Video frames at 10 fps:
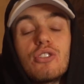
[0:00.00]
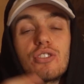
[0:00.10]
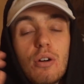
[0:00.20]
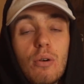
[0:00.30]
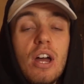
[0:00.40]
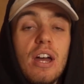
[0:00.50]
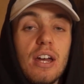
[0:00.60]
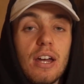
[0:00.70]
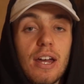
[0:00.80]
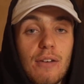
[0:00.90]
So
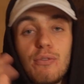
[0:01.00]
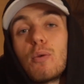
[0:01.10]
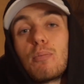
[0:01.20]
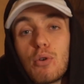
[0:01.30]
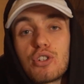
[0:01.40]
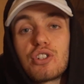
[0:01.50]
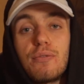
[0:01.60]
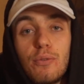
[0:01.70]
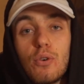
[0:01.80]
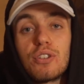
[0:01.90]
if you're pushed
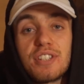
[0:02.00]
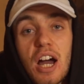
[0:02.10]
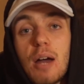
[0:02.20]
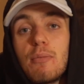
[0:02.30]
for time,